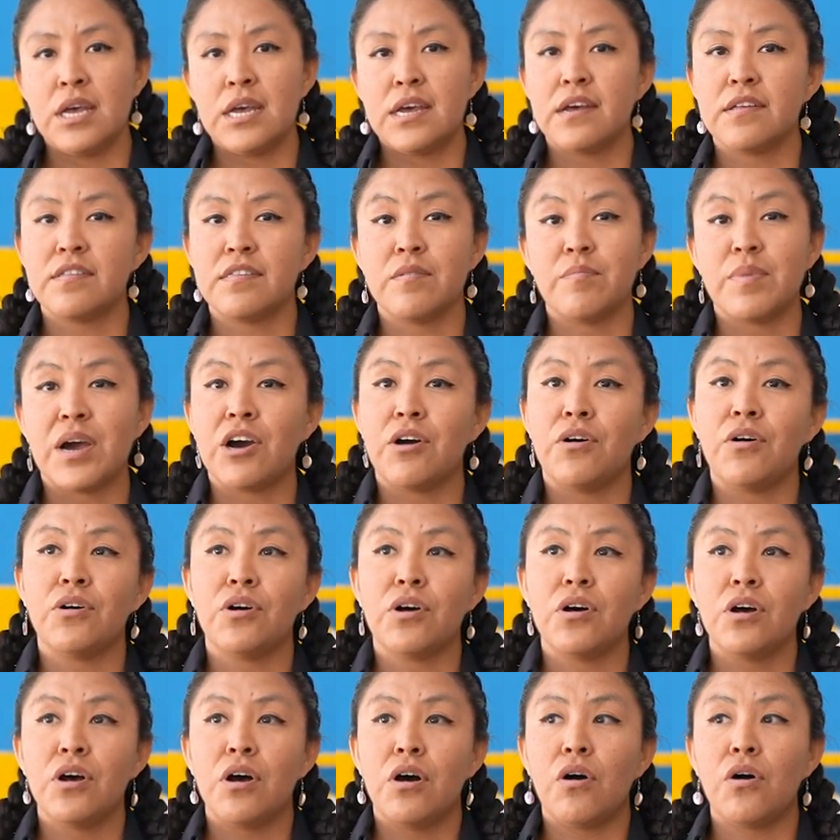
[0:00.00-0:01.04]
It's about
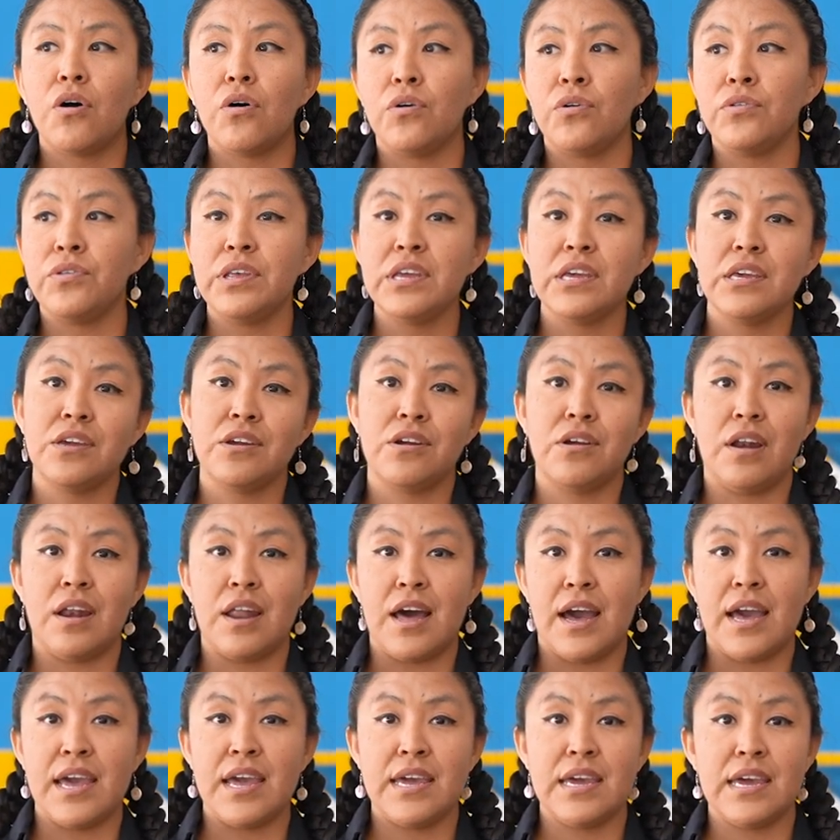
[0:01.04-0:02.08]
holding your
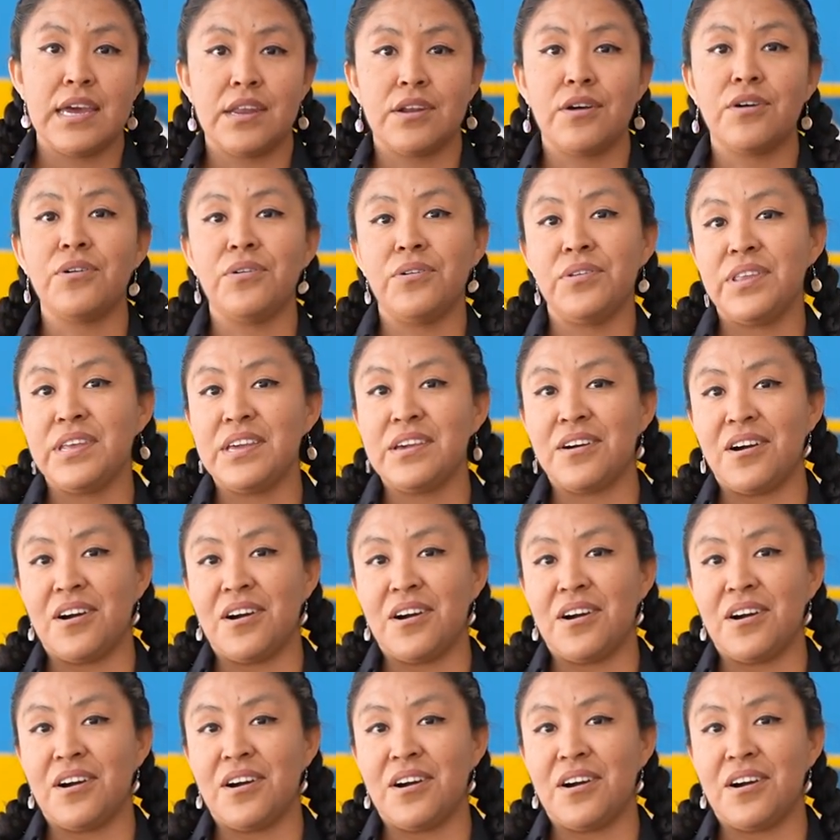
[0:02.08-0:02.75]
light and holding